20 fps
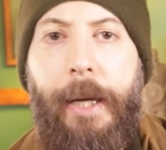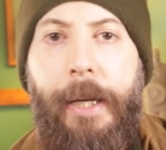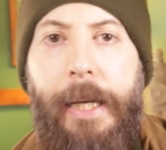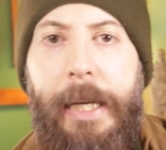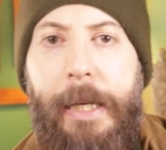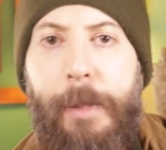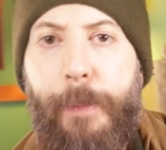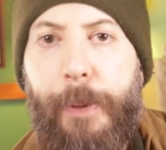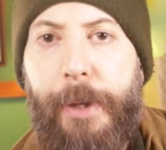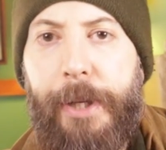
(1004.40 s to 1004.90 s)

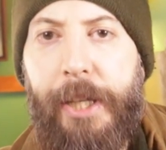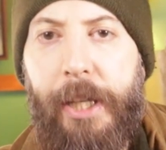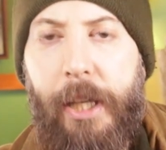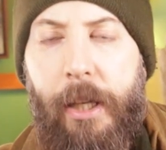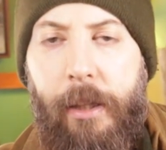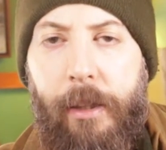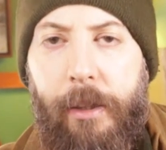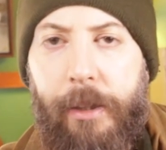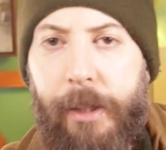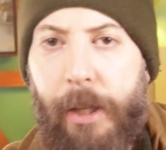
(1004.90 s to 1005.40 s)
In
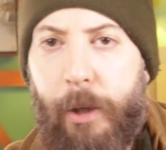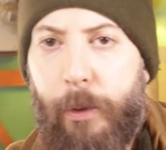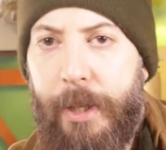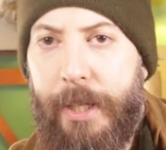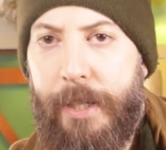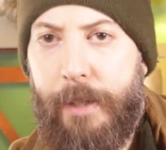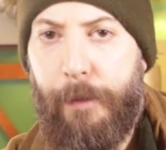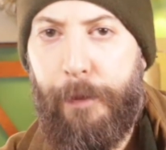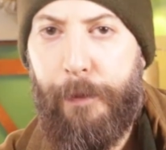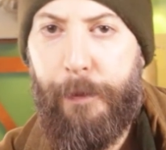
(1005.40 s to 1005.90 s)
particular, there
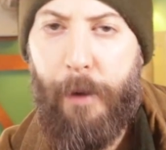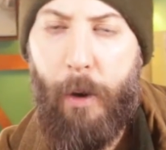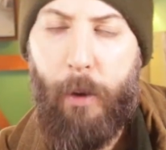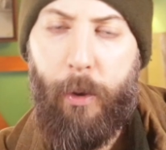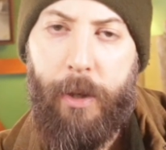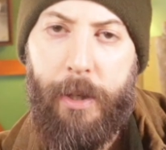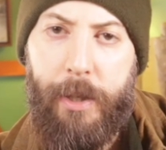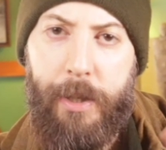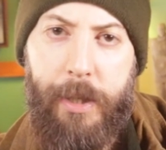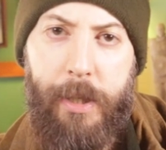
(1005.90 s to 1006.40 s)
is a
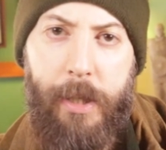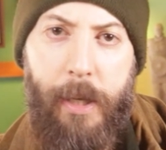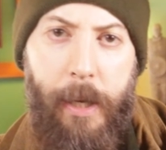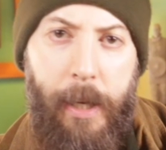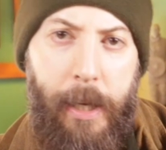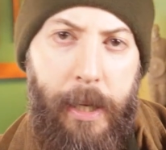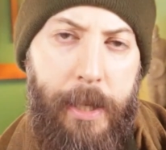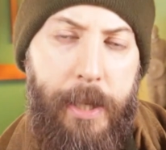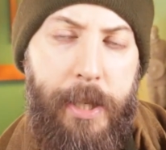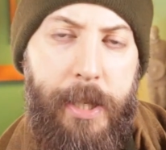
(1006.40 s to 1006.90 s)
focus
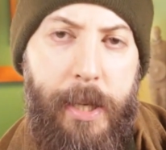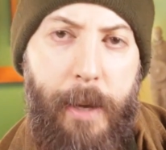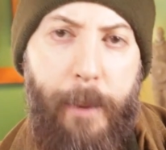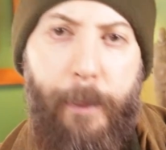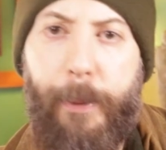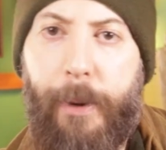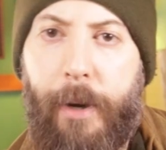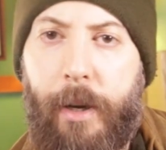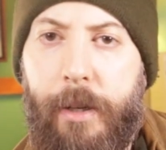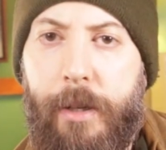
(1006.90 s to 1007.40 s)
in
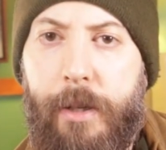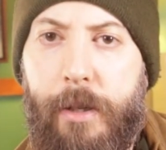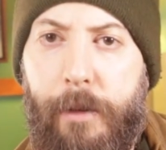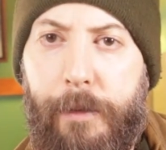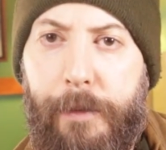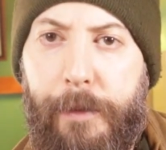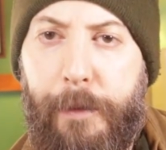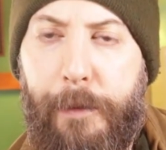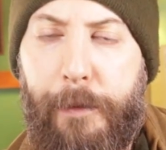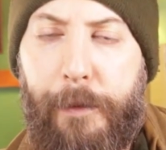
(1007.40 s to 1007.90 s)
some parts
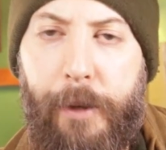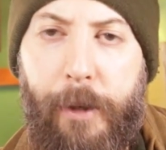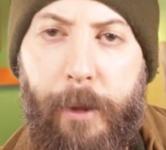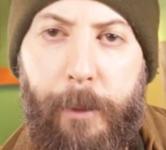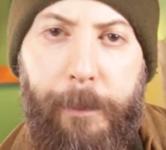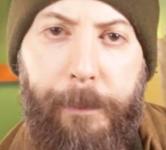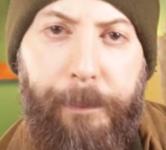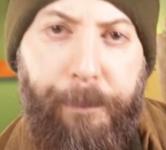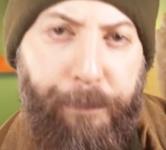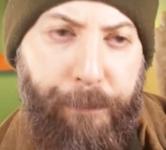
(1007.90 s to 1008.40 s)
of the
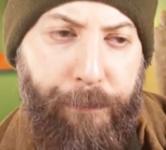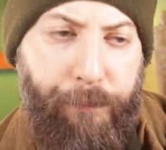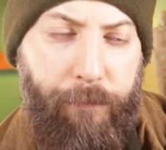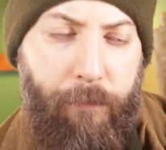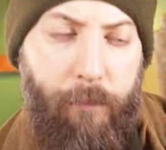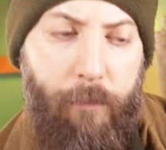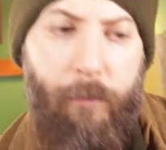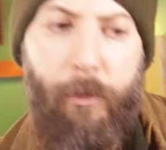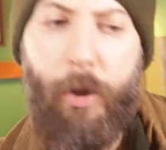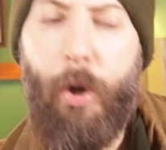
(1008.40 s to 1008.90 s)
film
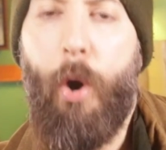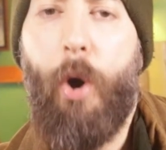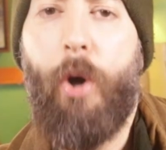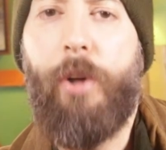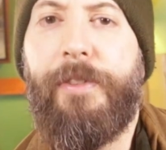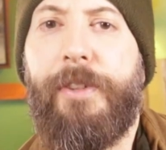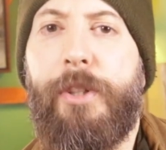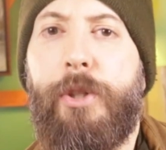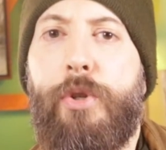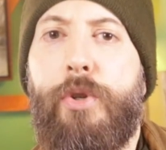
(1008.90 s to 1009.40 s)

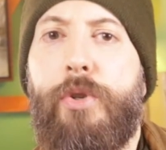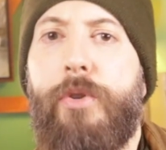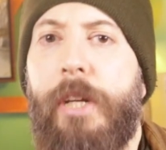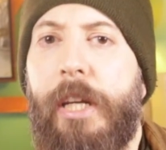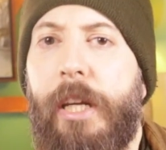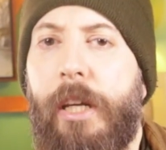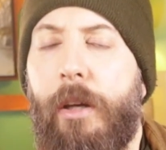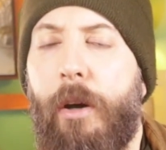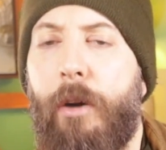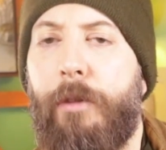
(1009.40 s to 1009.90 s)
on the
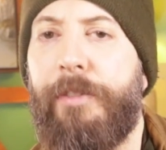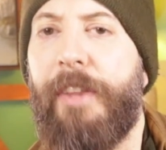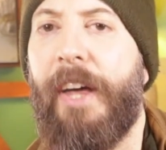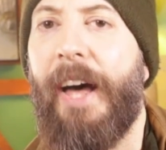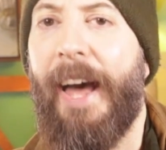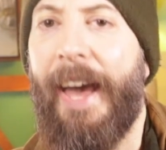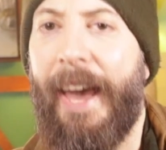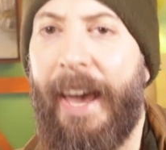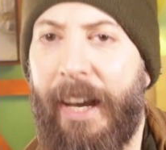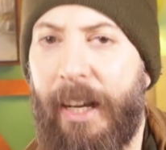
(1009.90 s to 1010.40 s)
tree of the
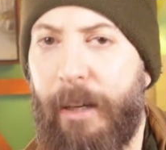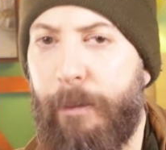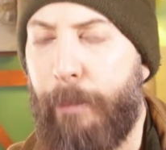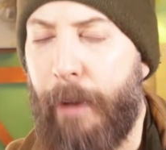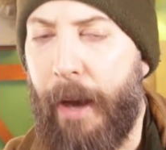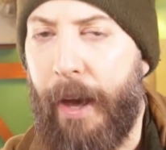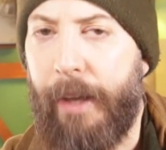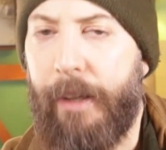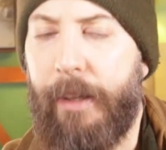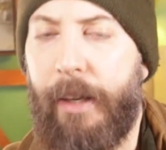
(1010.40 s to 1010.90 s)
hanged
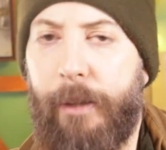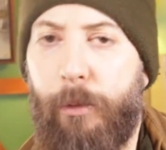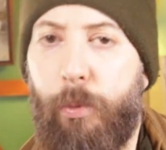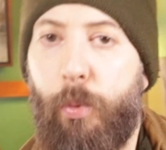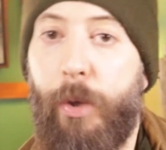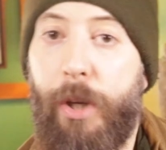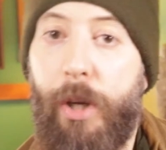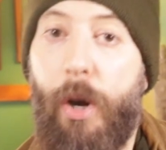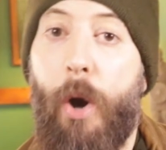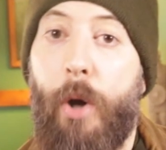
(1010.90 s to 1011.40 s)
man that
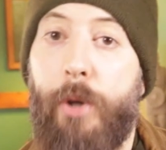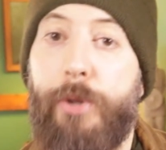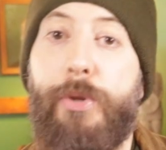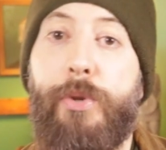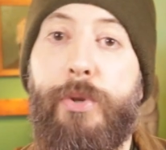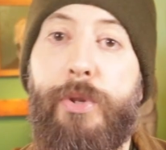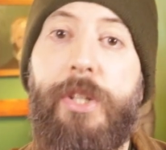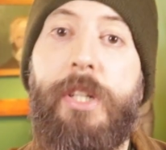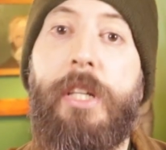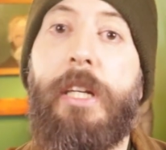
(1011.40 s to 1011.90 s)
we
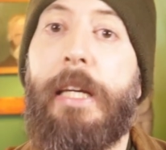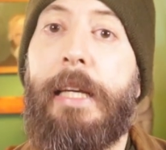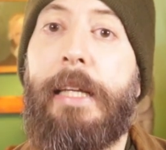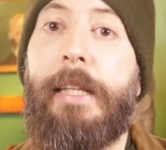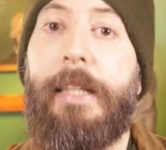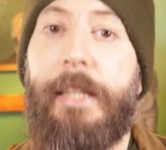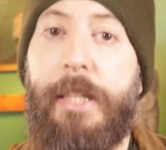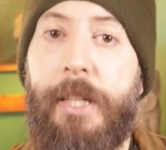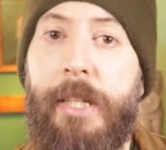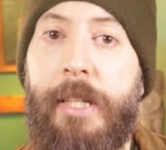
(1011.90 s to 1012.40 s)
also see
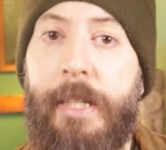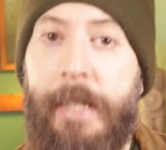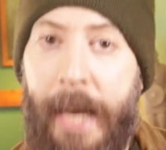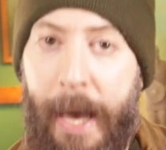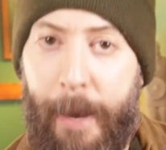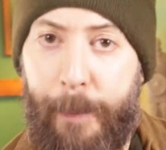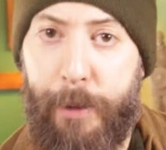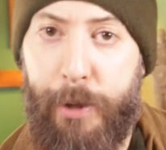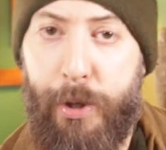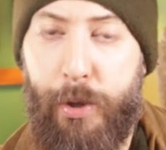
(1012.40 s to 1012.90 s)
in this
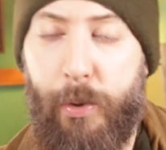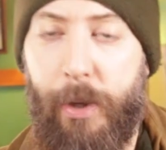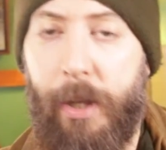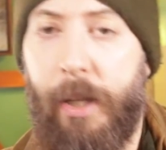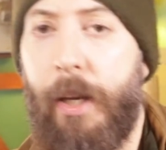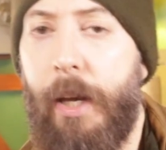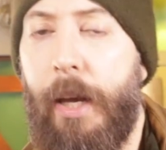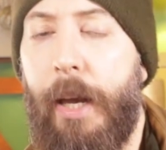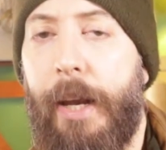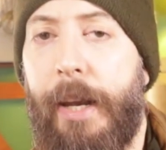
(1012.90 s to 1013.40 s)
tapestry.
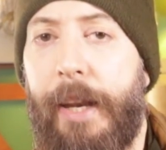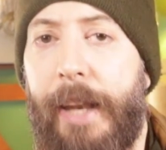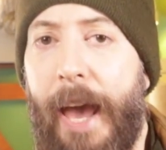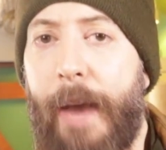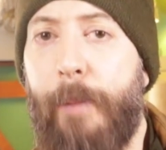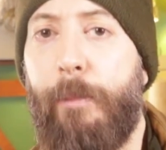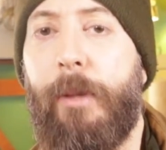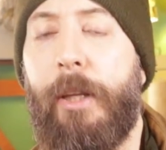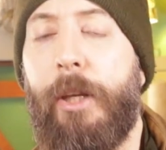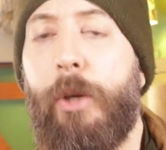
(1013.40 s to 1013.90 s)

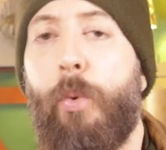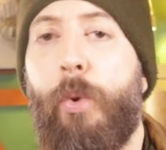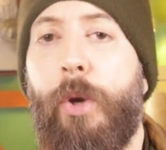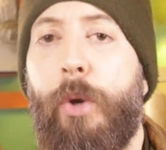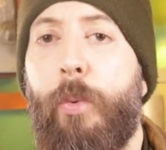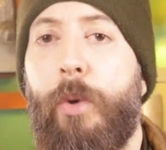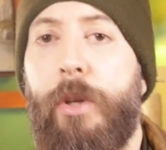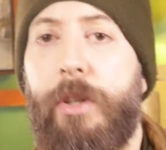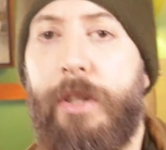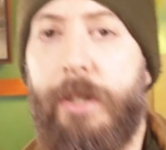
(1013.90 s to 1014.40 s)
Namely, we
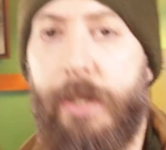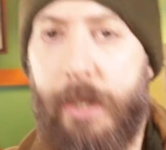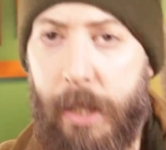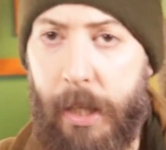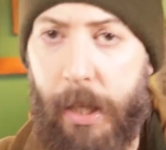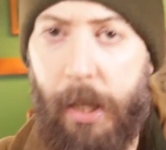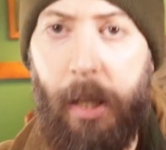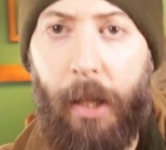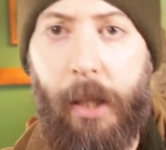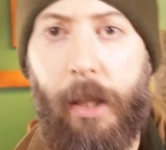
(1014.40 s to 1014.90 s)
will
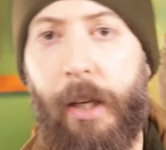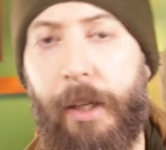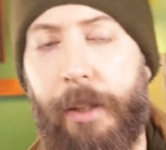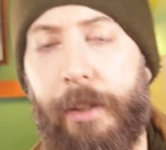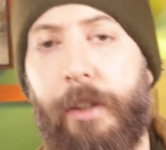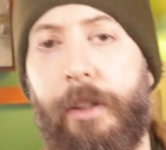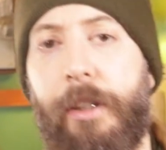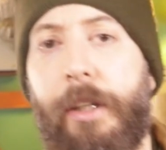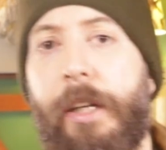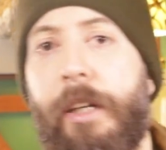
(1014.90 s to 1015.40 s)
see
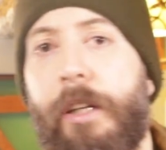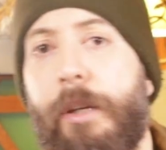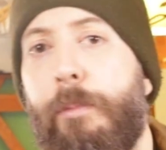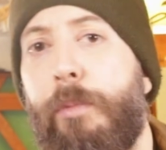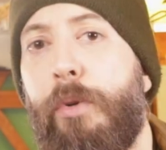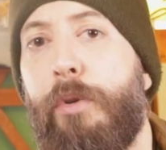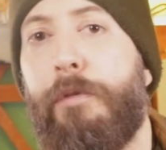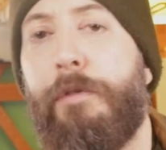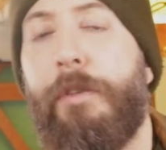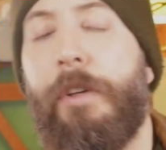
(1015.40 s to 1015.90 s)
later in the
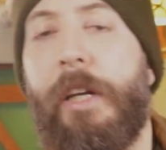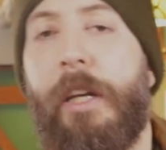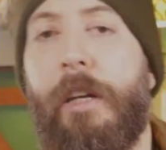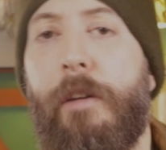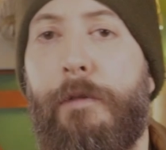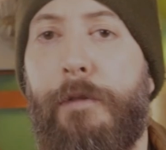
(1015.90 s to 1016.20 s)
movie in